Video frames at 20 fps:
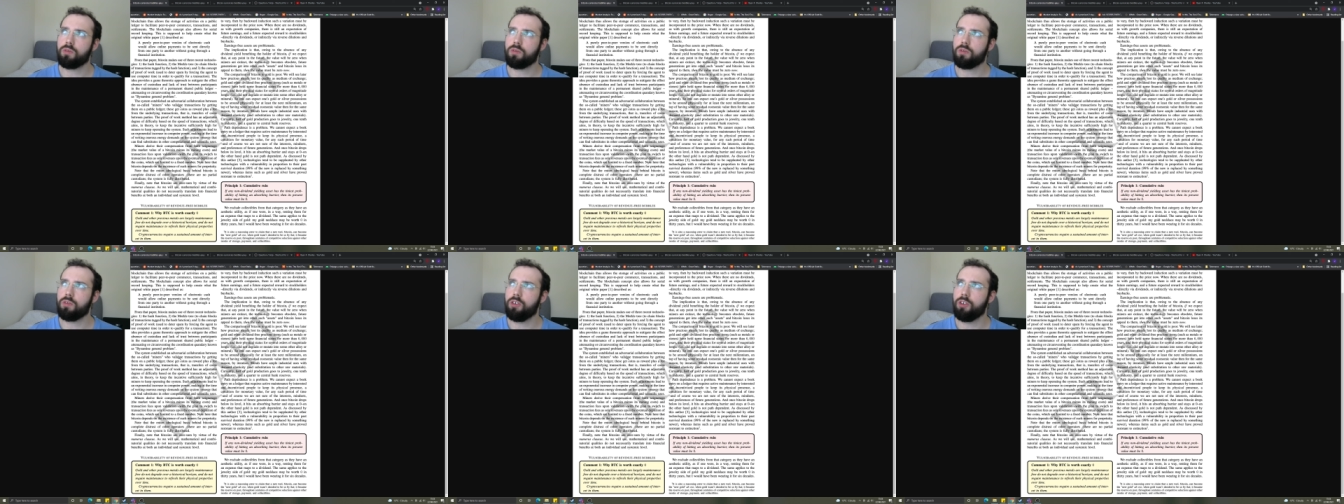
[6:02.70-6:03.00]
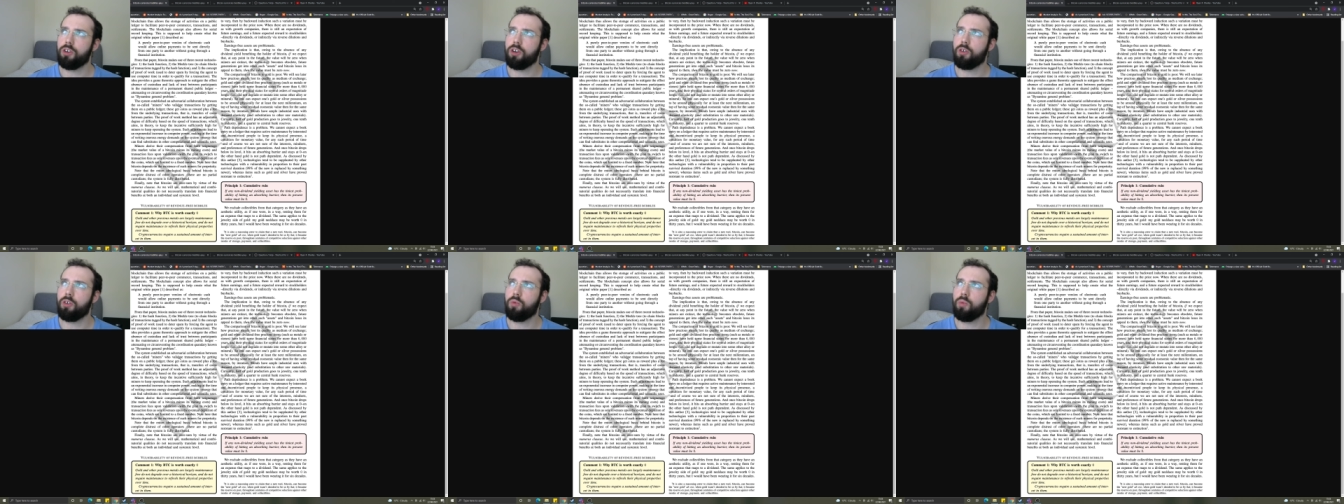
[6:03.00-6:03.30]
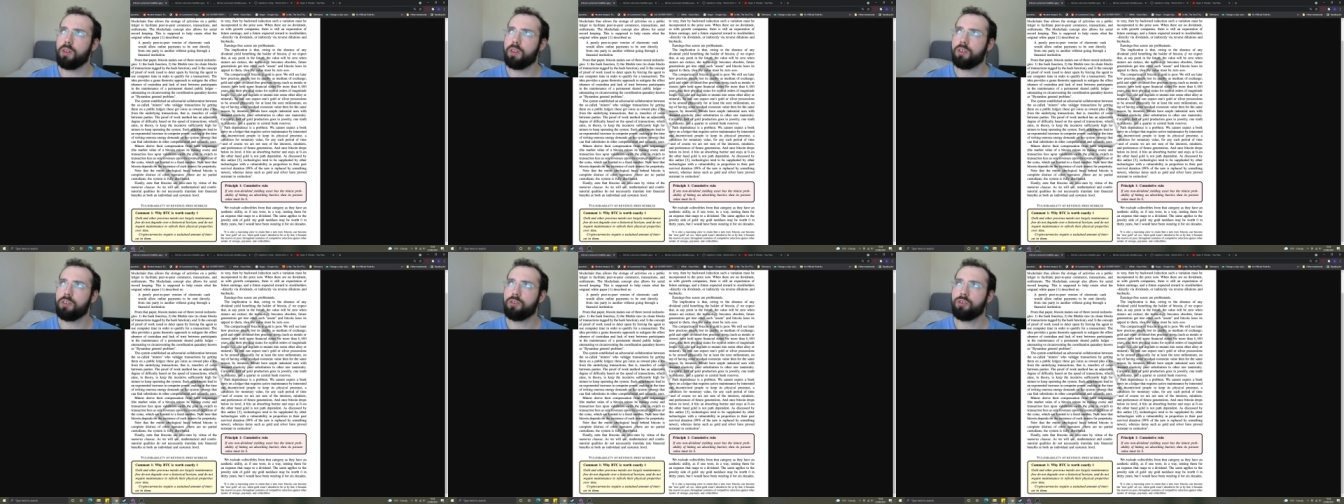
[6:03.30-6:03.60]
you know,
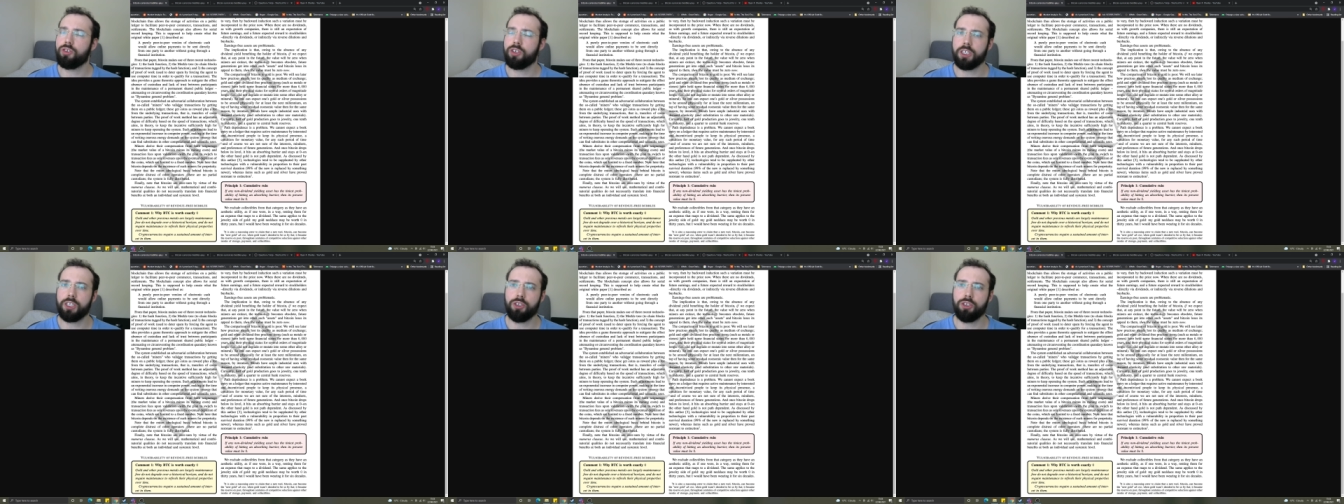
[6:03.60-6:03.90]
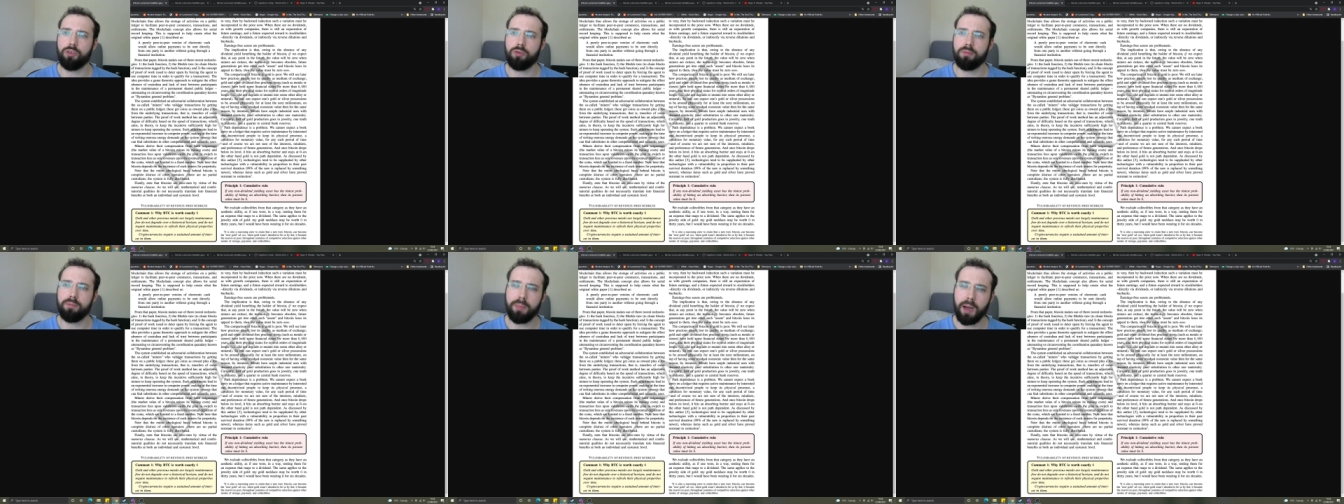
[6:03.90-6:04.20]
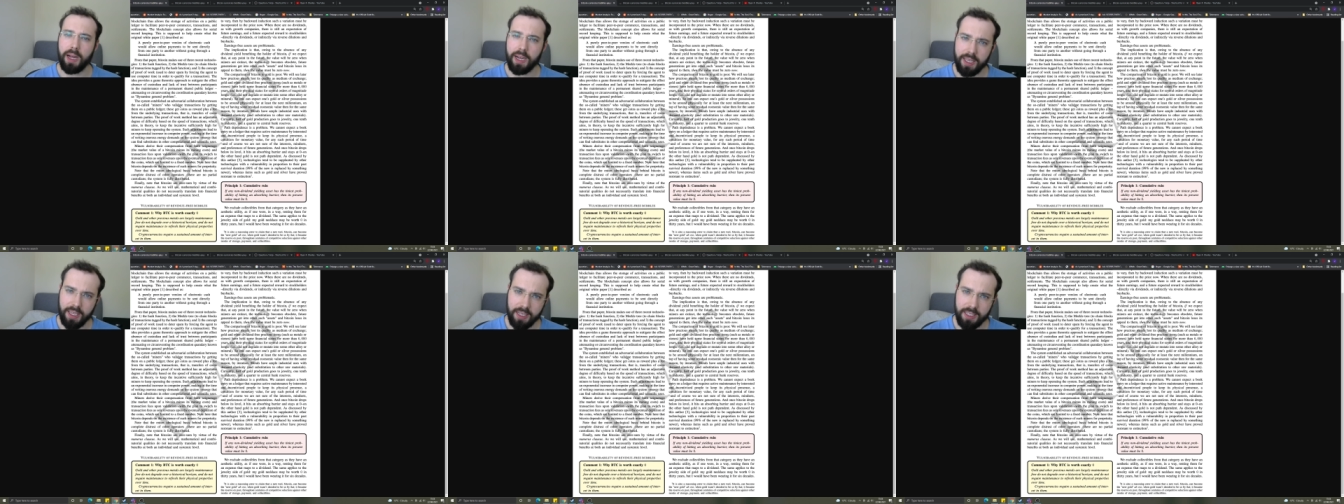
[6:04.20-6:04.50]
with a traditional
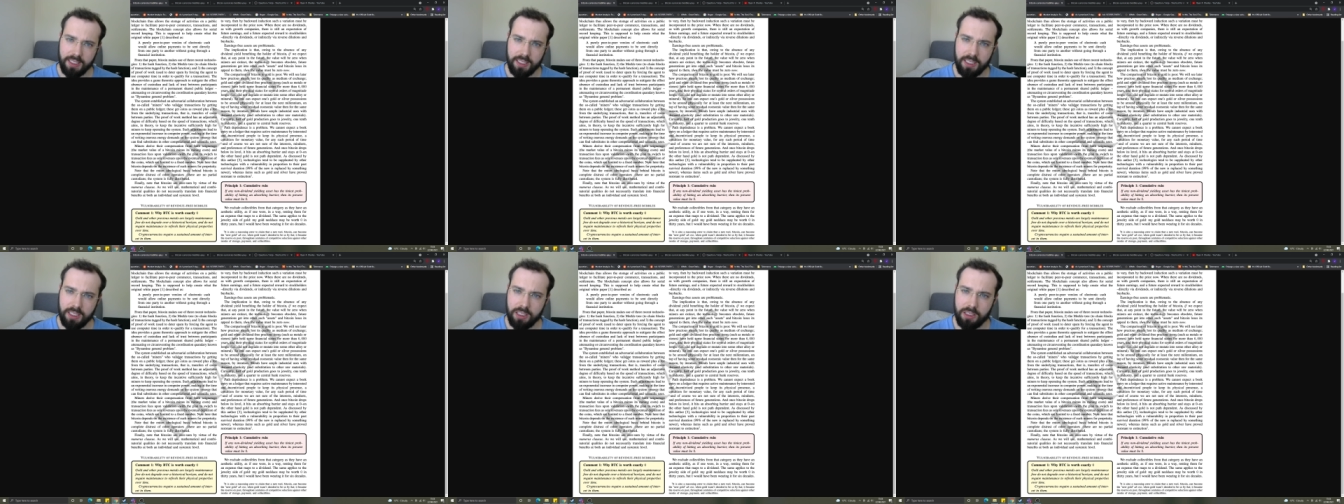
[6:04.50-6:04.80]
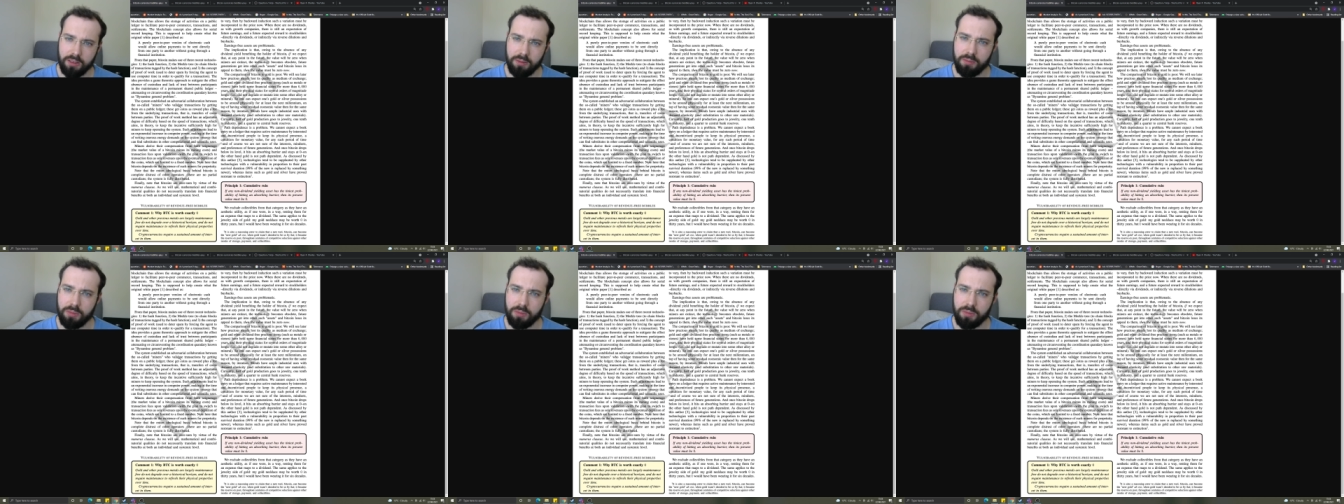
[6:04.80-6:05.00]
banking system.